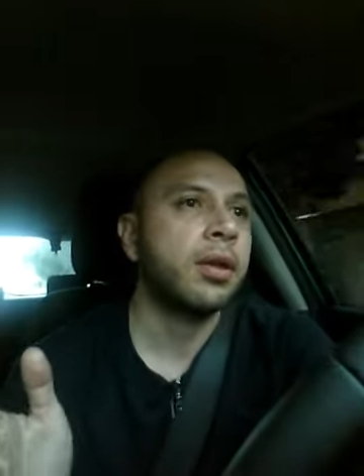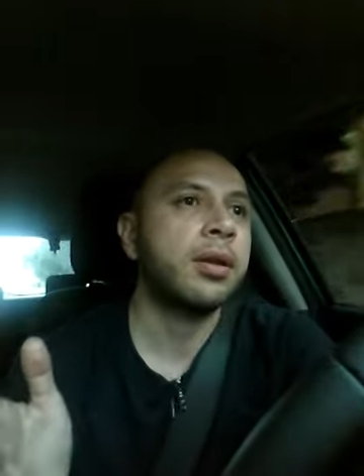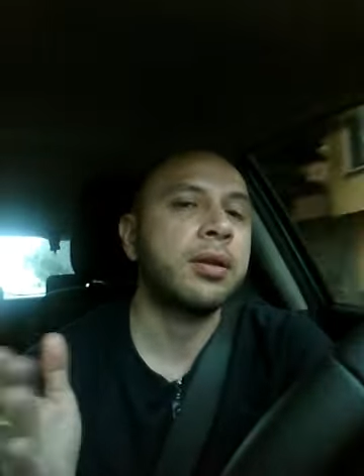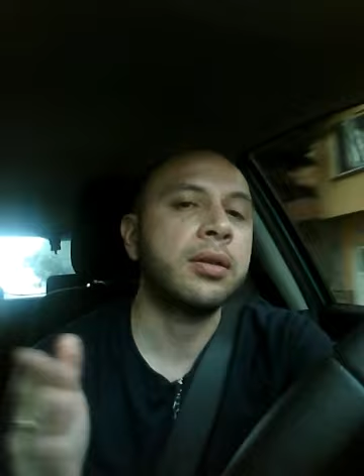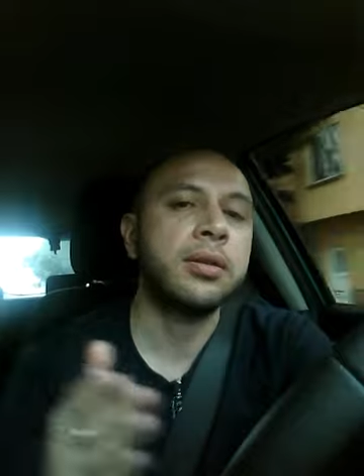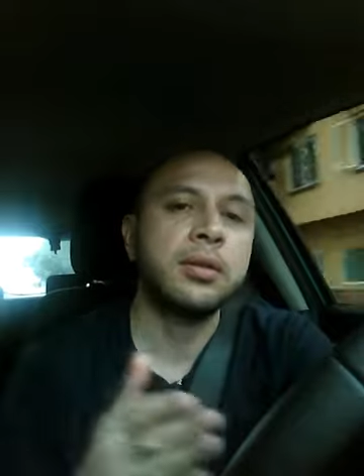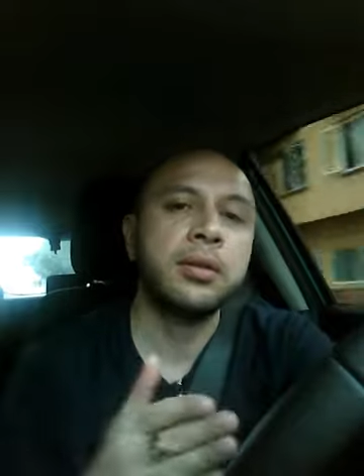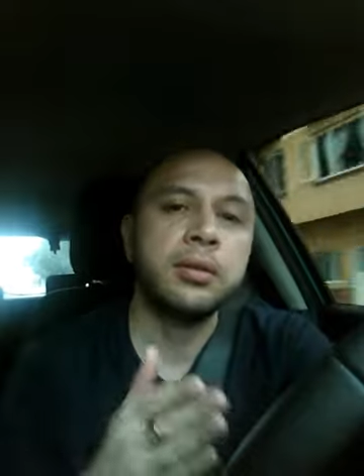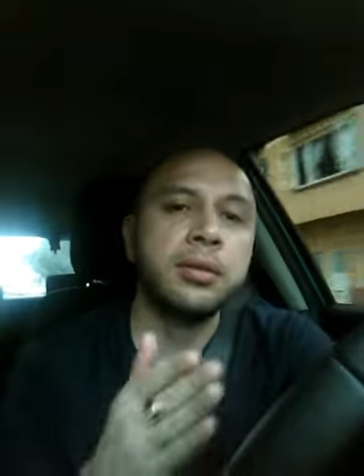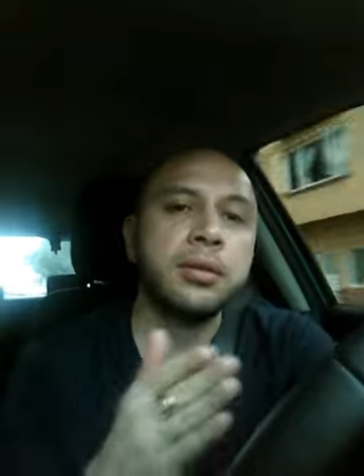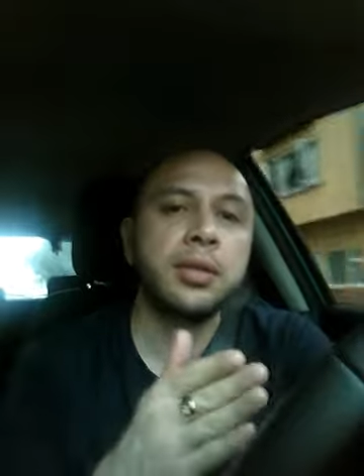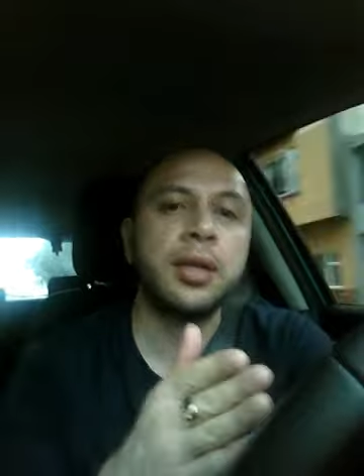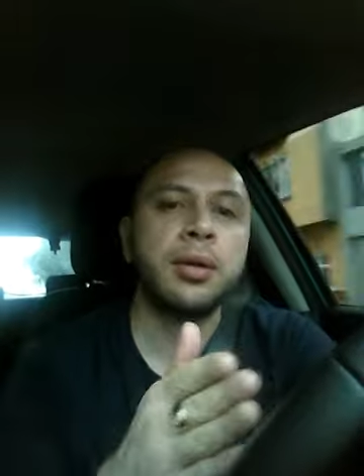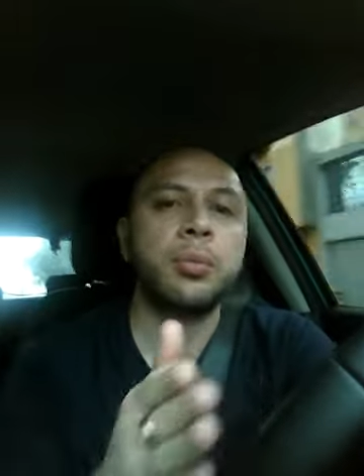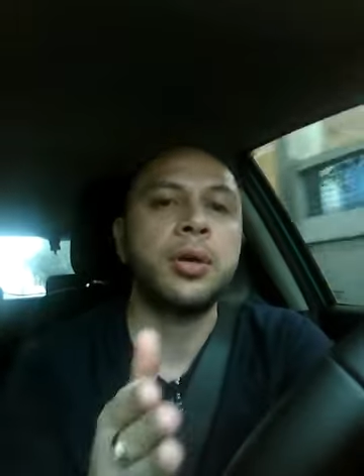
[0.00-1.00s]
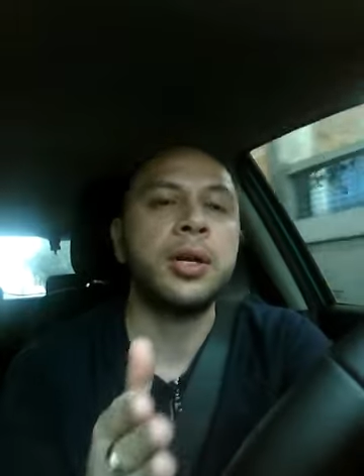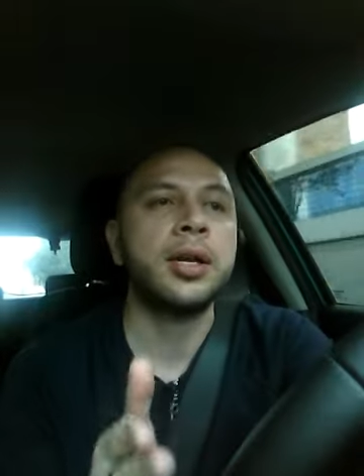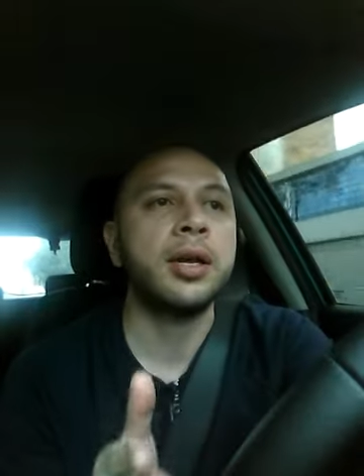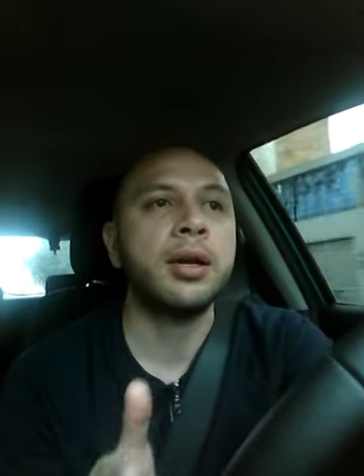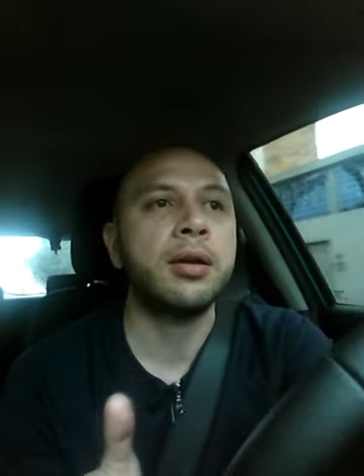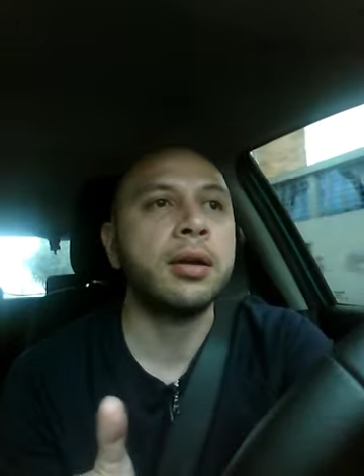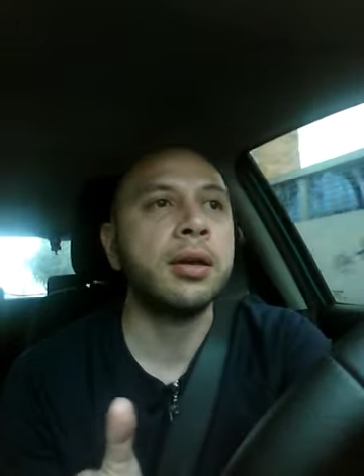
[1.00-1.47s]
and it's still the same way
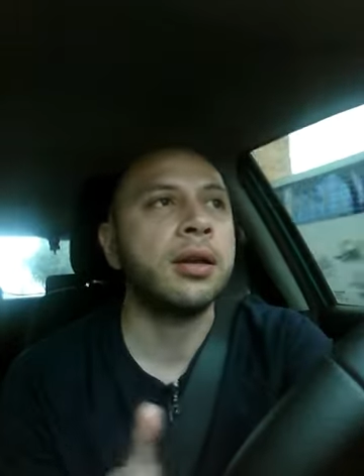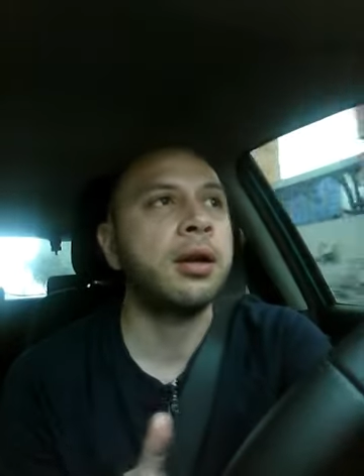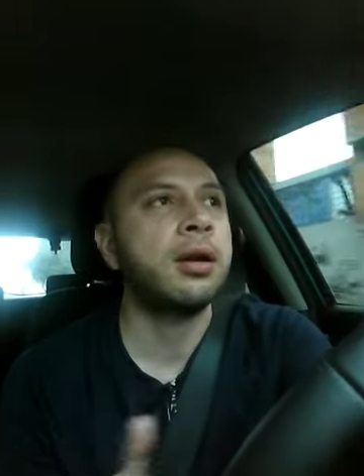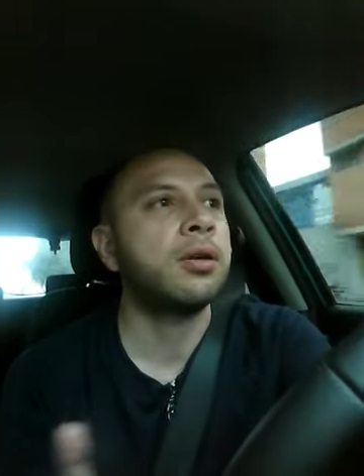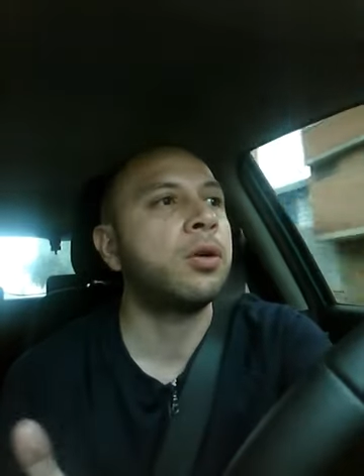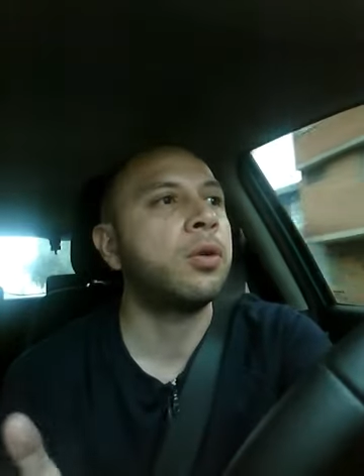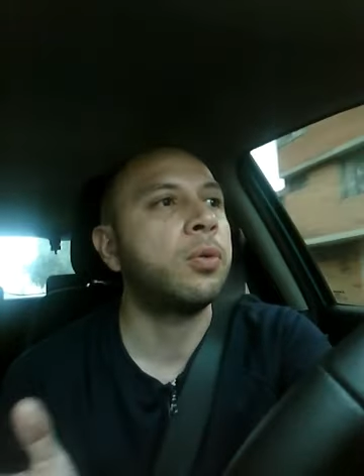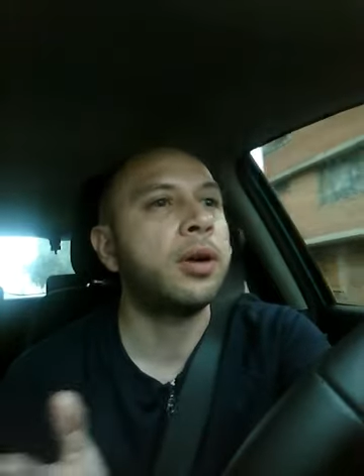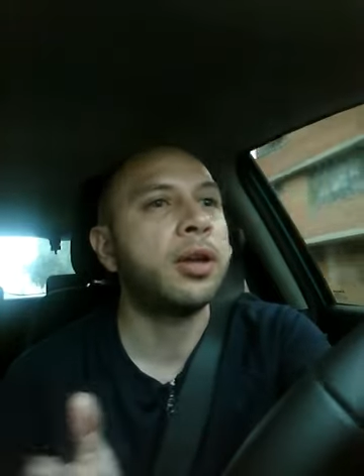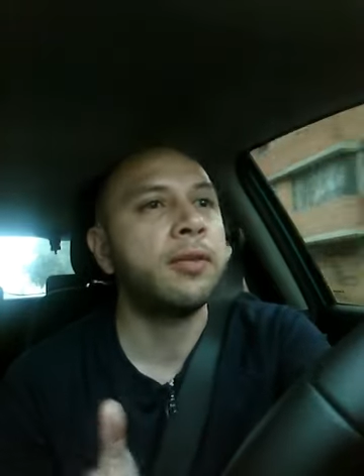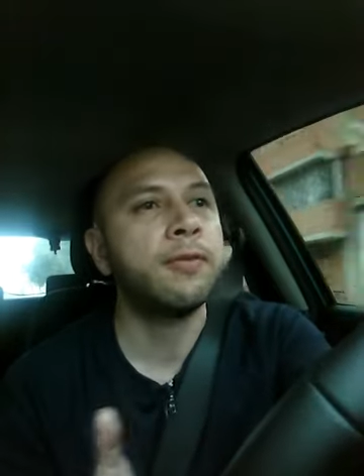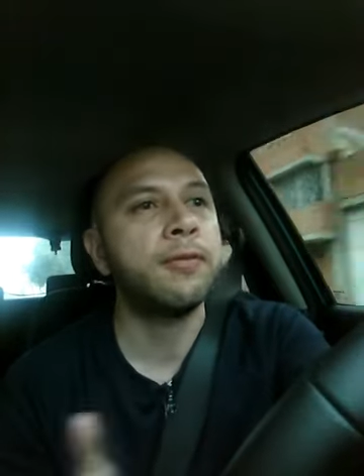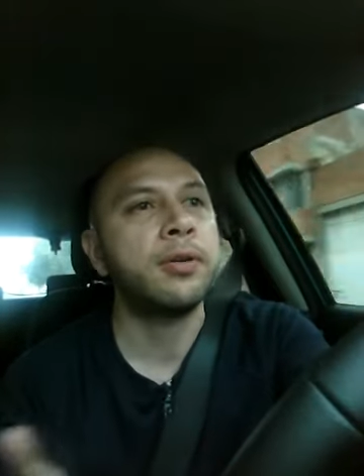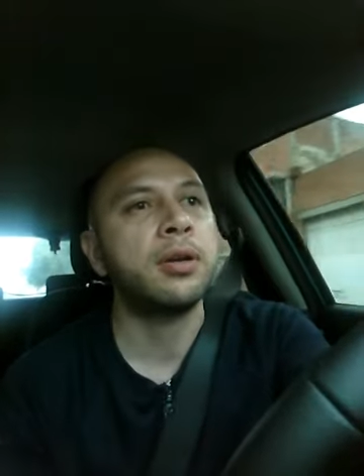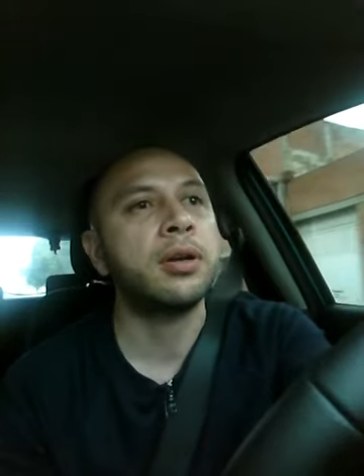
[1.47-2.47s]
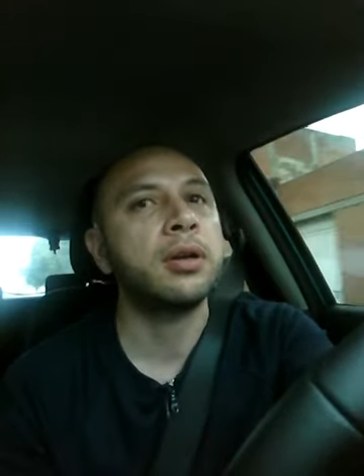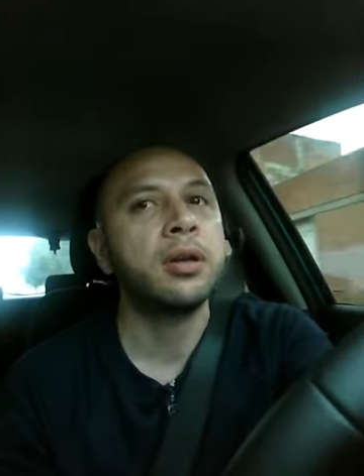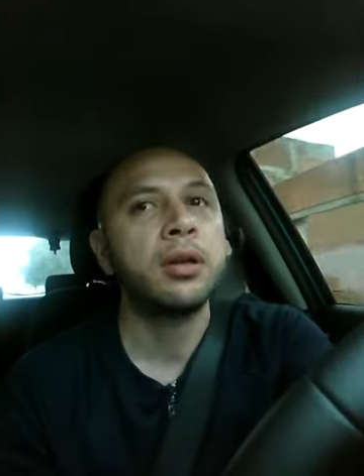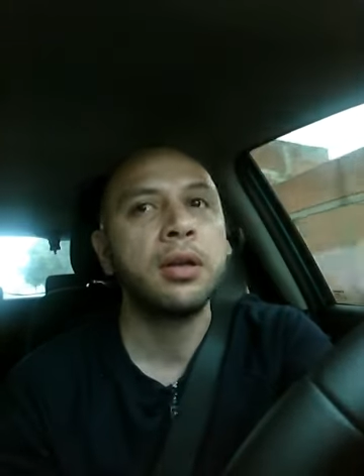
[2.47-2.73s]
now. And I don't know why the fuck